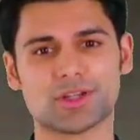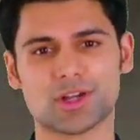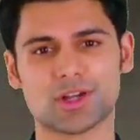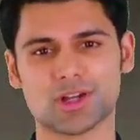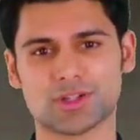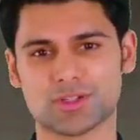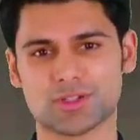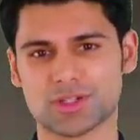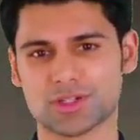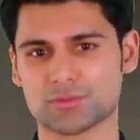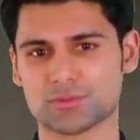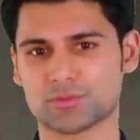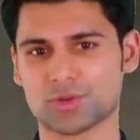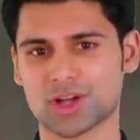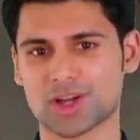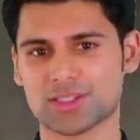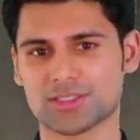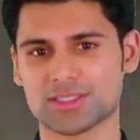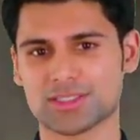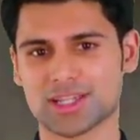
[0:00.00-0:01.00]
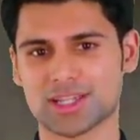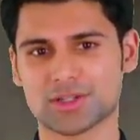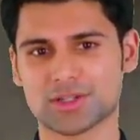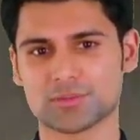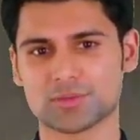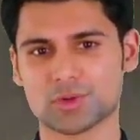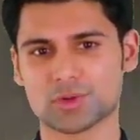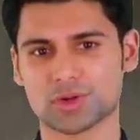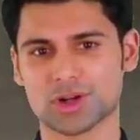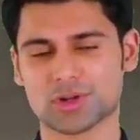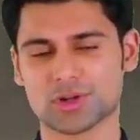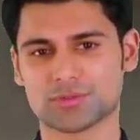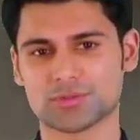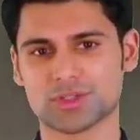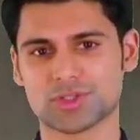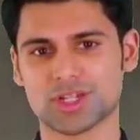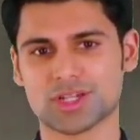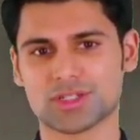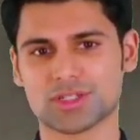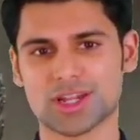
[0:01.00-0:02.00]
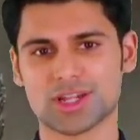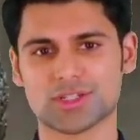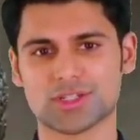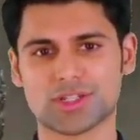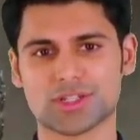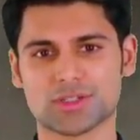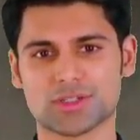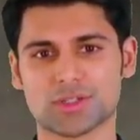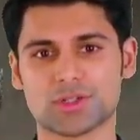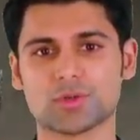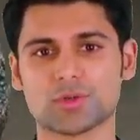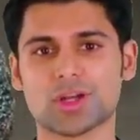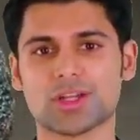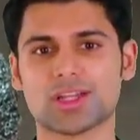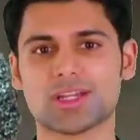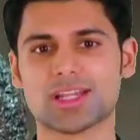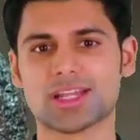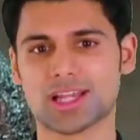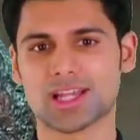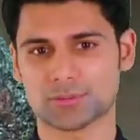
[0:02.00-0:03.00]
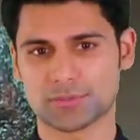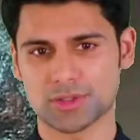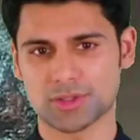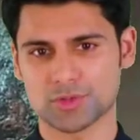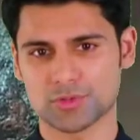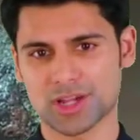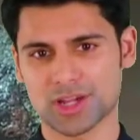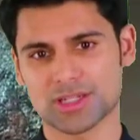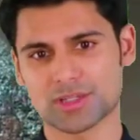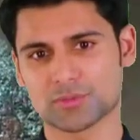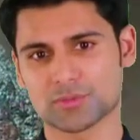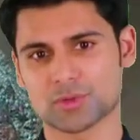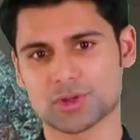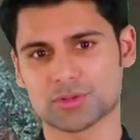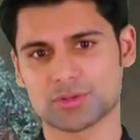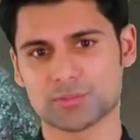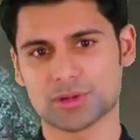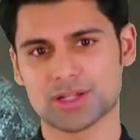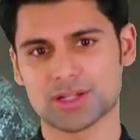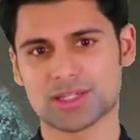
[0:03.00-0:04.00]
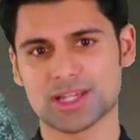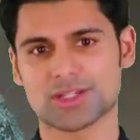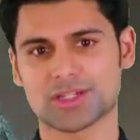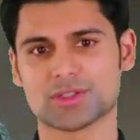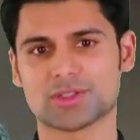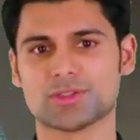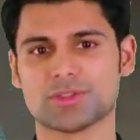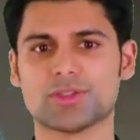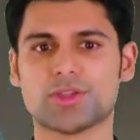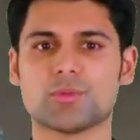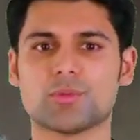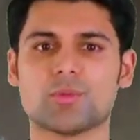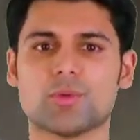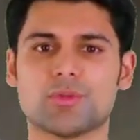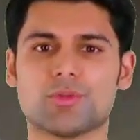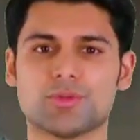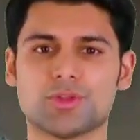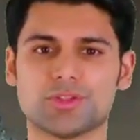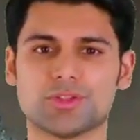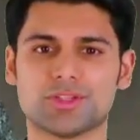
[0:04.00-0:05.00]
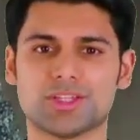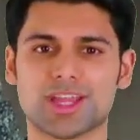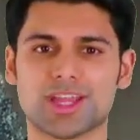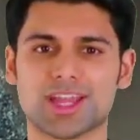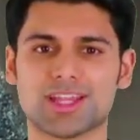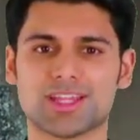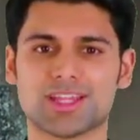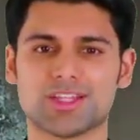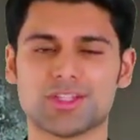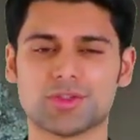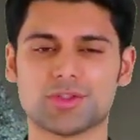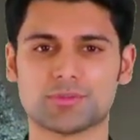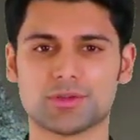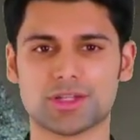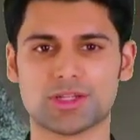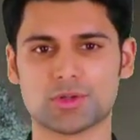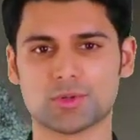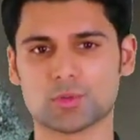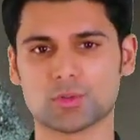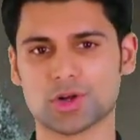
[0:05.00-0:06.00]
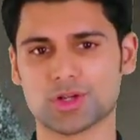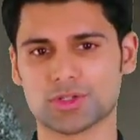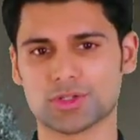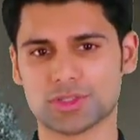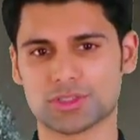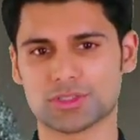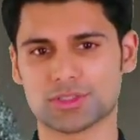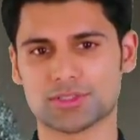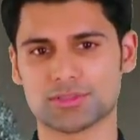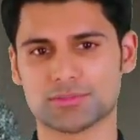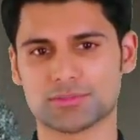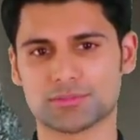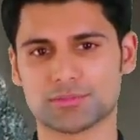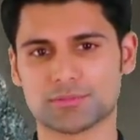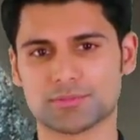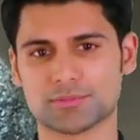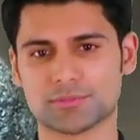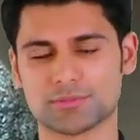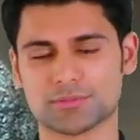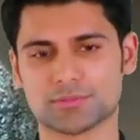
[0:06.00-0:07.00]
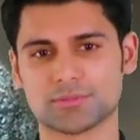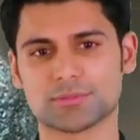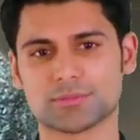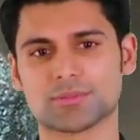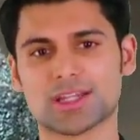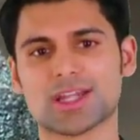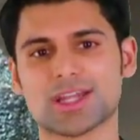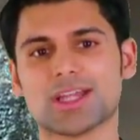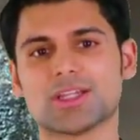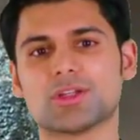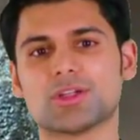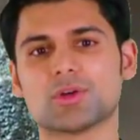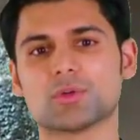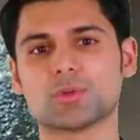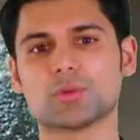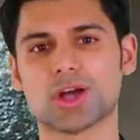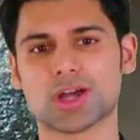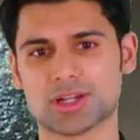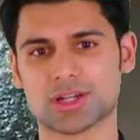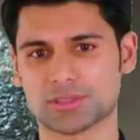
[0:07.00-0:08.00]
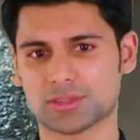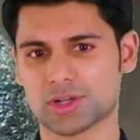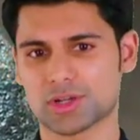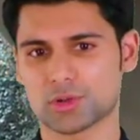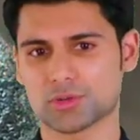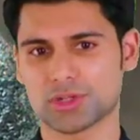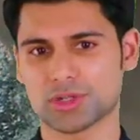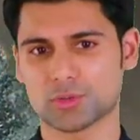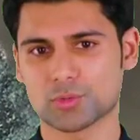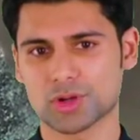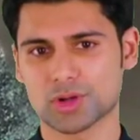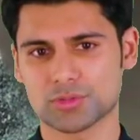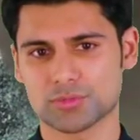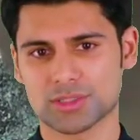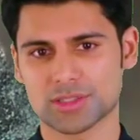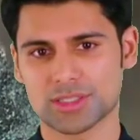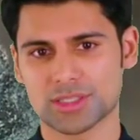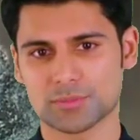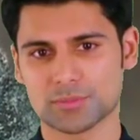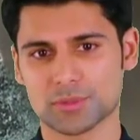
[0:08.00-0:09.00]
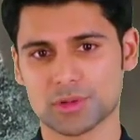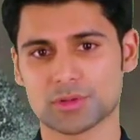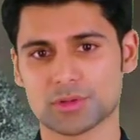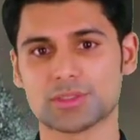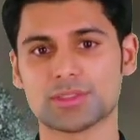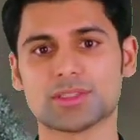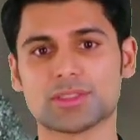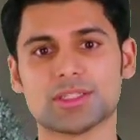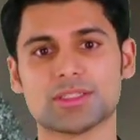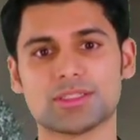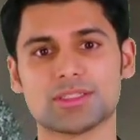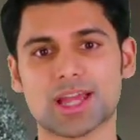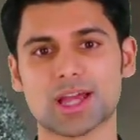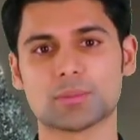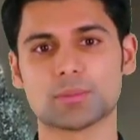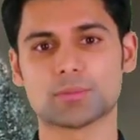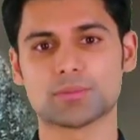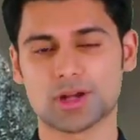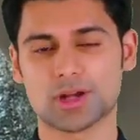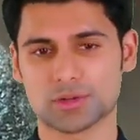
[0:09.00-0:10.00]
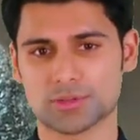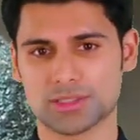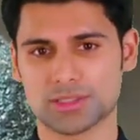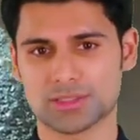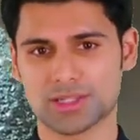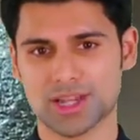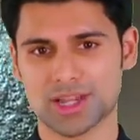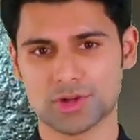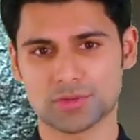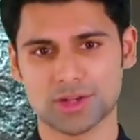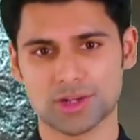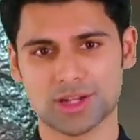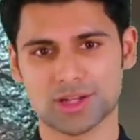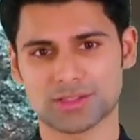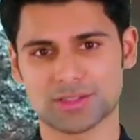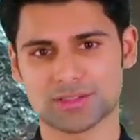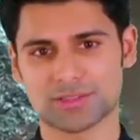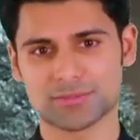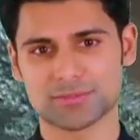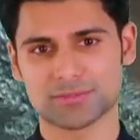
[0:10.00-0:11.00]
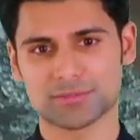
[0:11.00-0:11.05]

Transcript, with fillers: Caution, rocks can erode out of geological strata and be transported by glaciers, rivers, and intermittent washes. Is your rock the only one of this appearance and type found in the area?